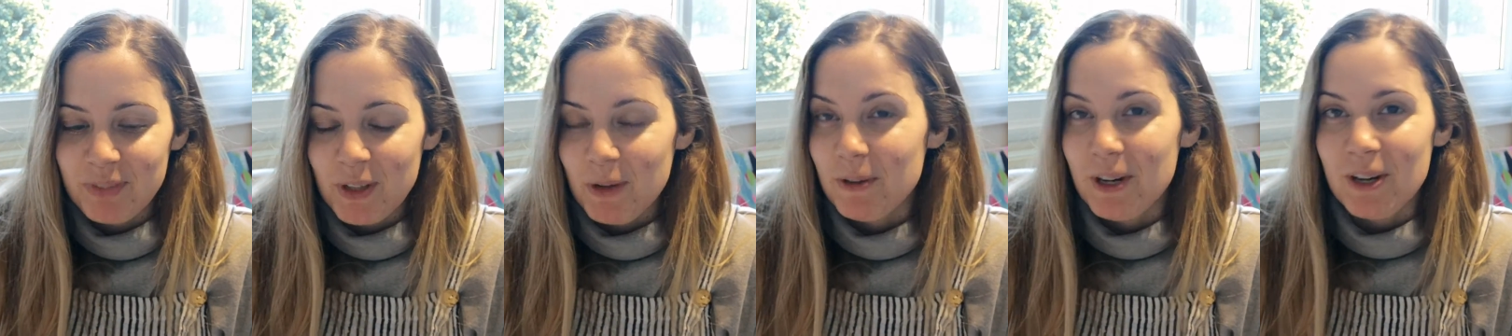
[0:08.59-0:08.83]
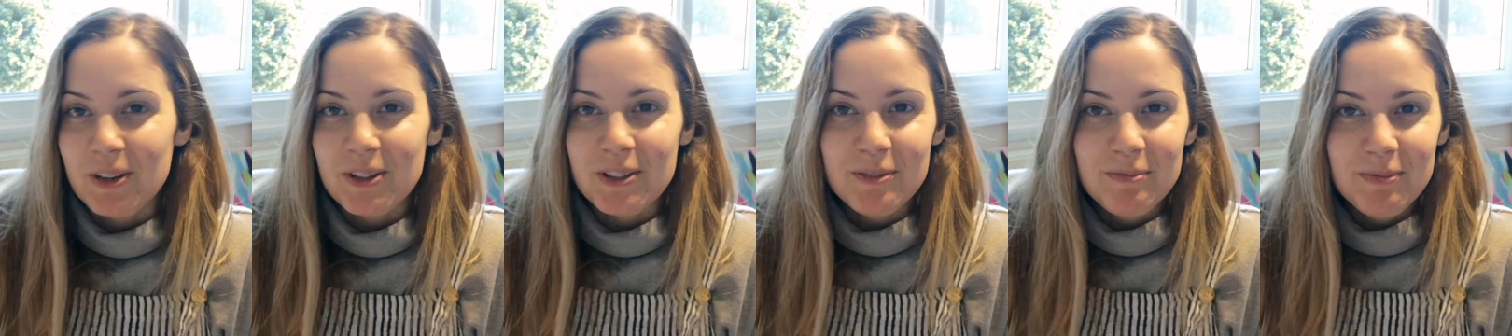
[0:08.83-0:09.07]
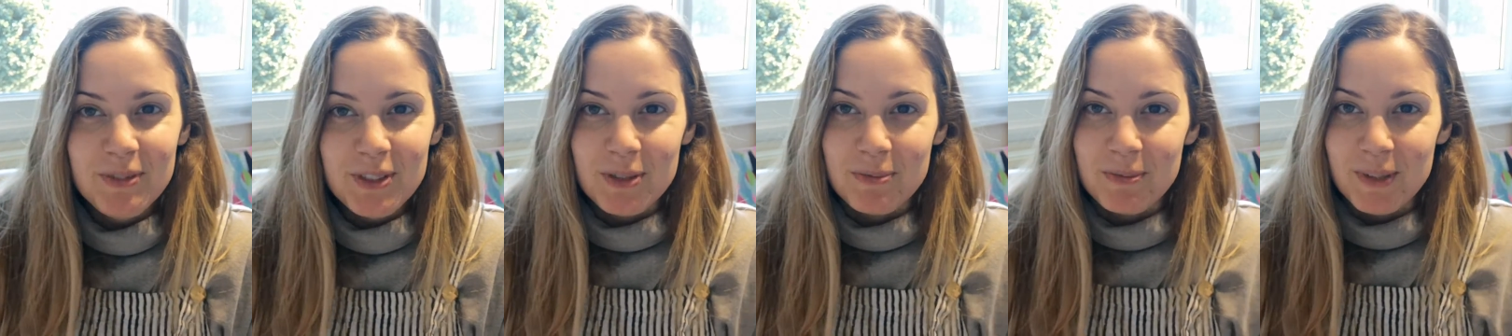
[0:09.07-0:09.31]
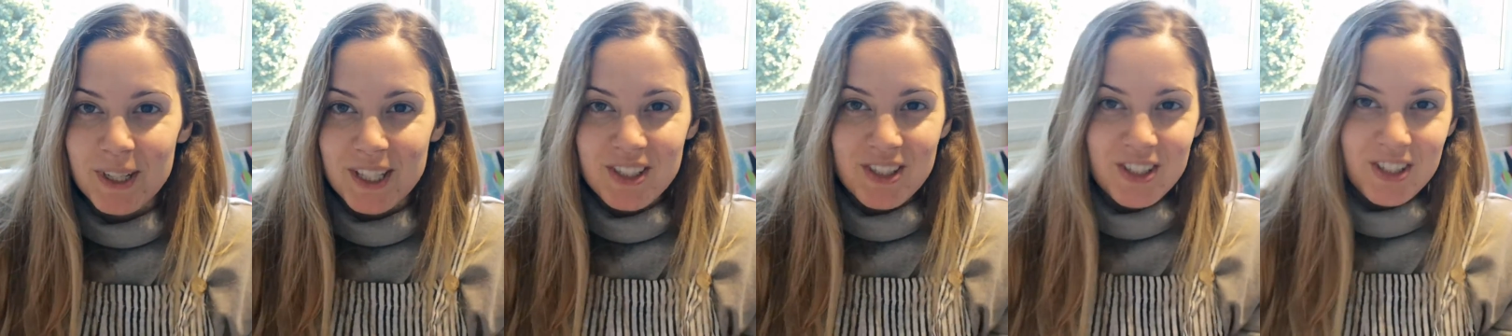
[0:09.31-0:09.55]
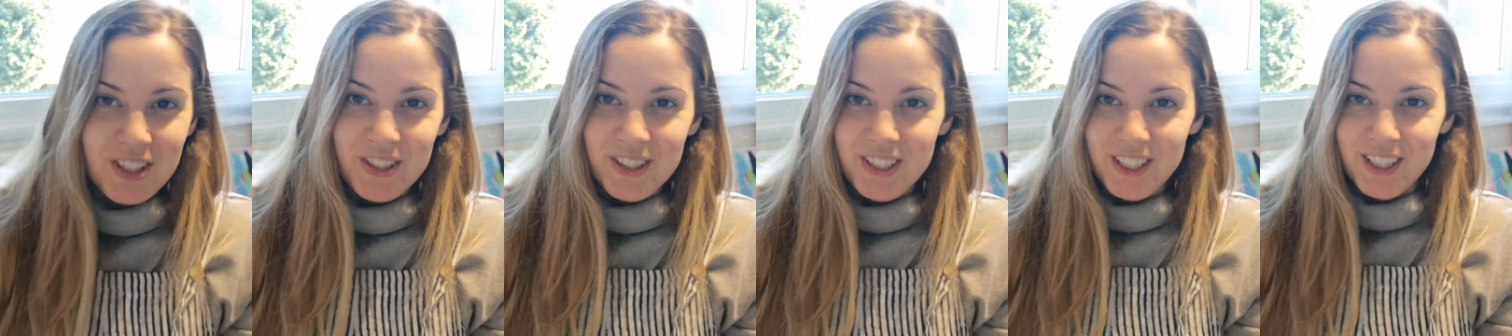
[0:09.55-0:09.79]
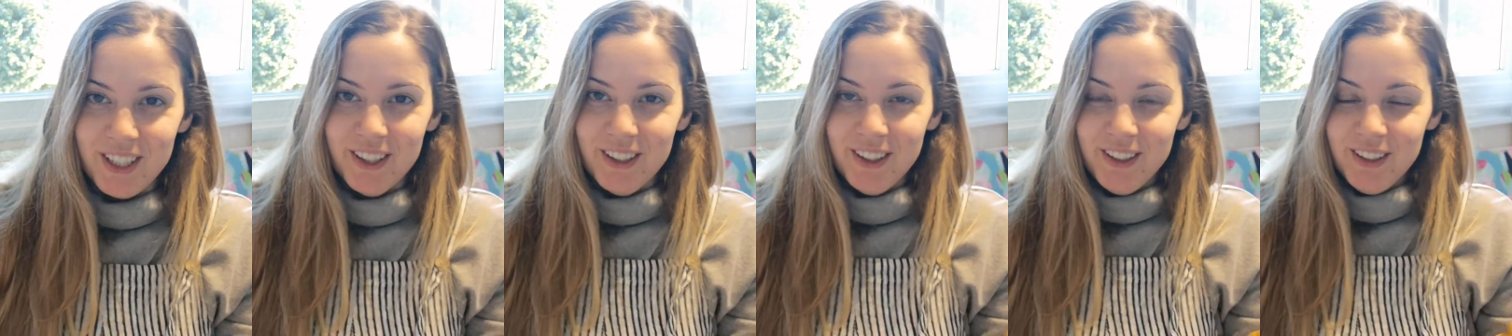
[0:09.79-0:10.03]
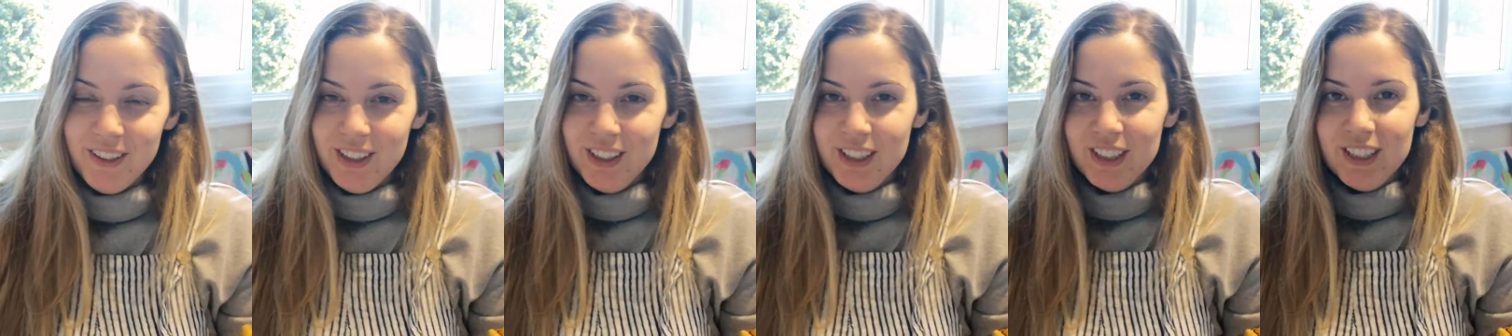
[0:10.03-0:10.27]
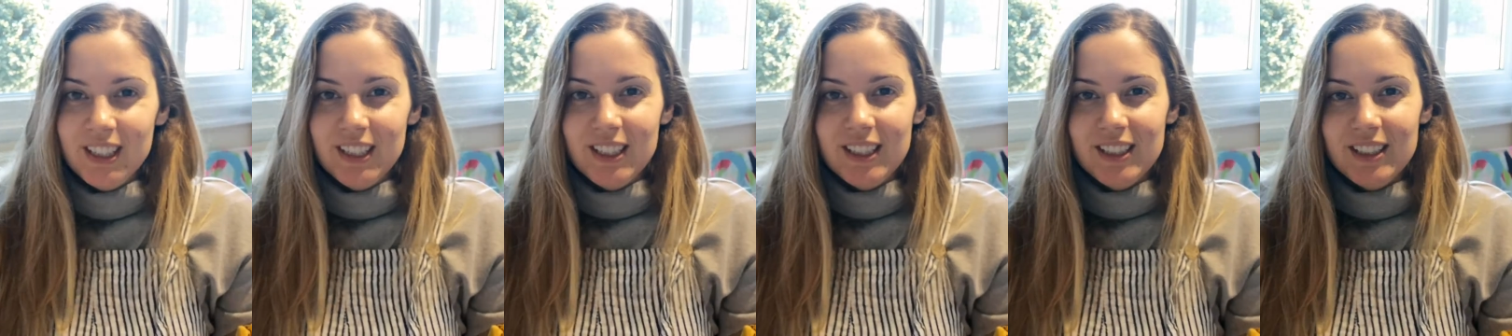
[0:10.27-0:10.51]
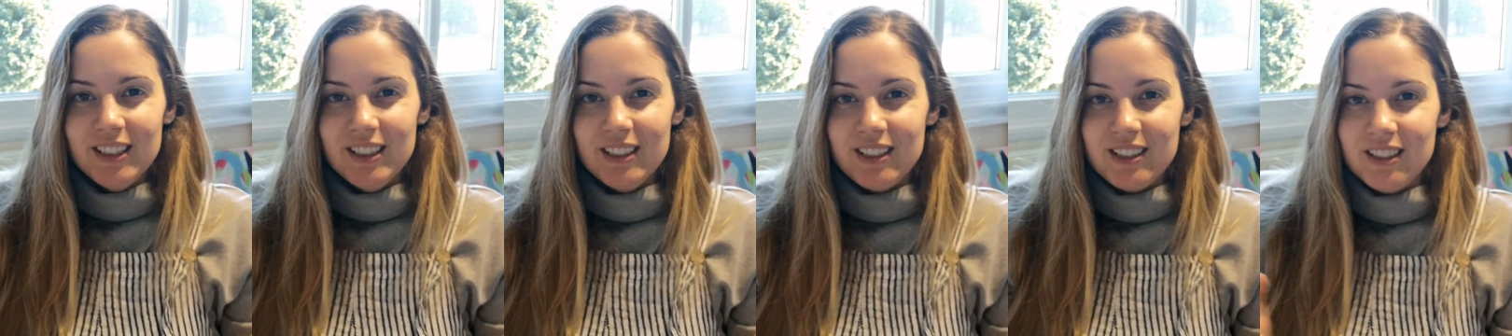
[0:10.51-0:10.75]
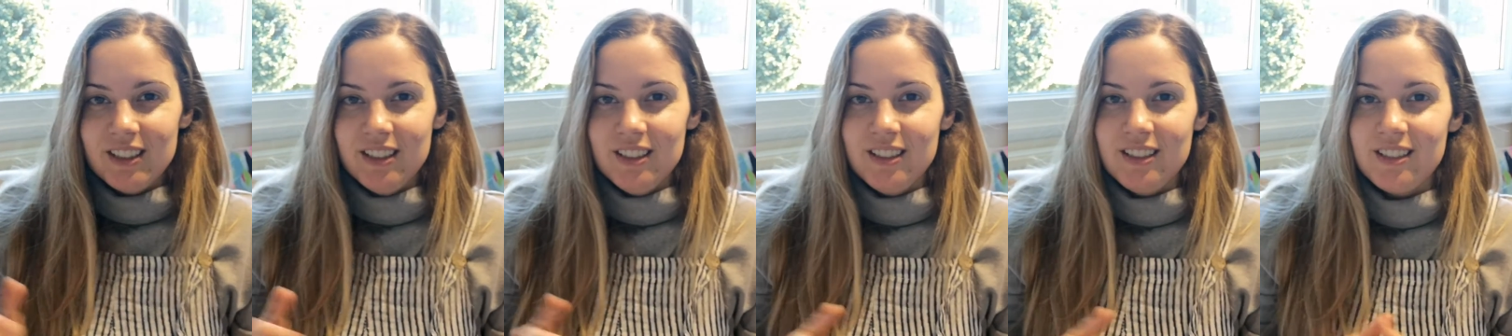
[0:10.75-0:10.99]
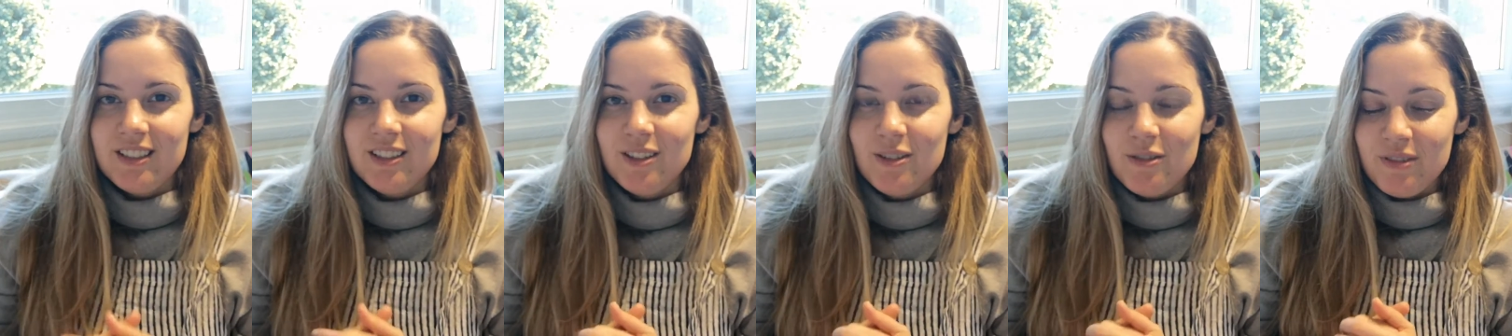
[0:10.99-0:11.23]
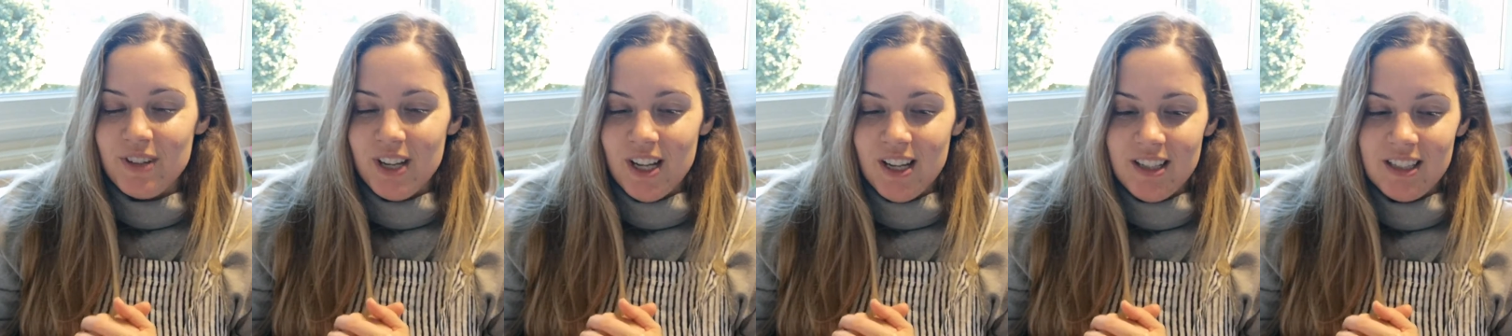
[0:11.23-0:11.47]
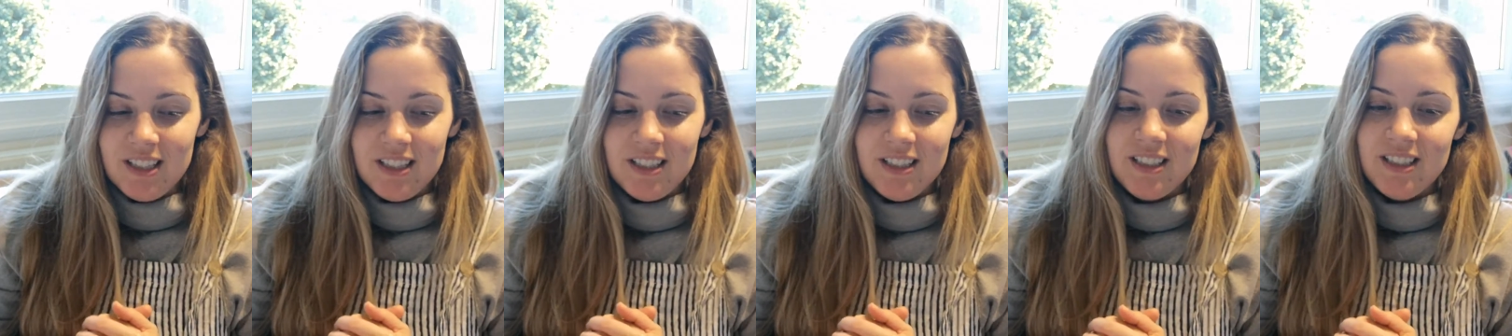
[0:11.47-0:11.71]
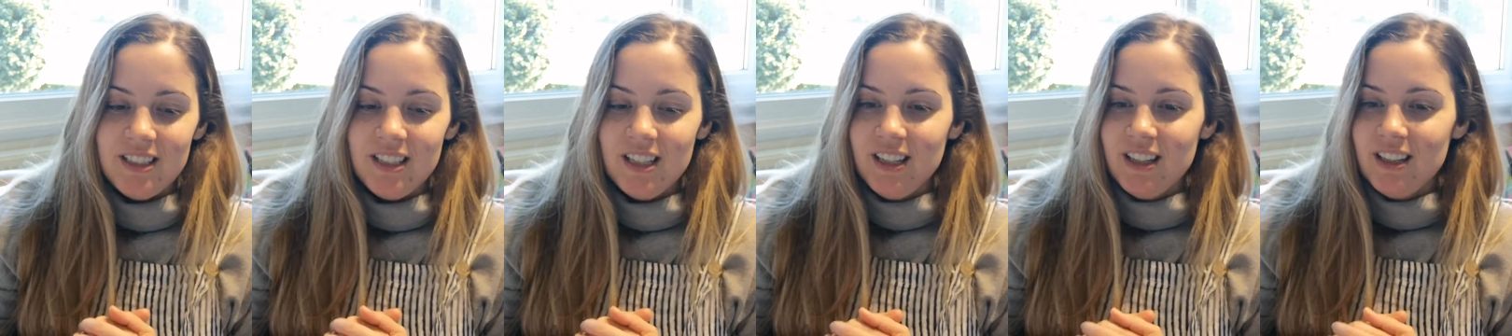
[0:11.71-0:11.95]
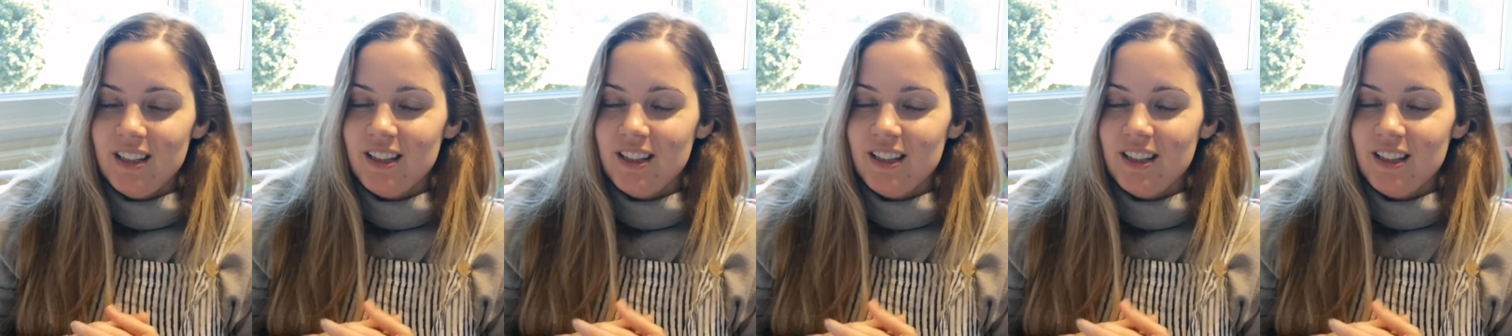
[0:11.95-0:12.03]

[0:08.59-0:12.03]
Welcome to my studio. This is the first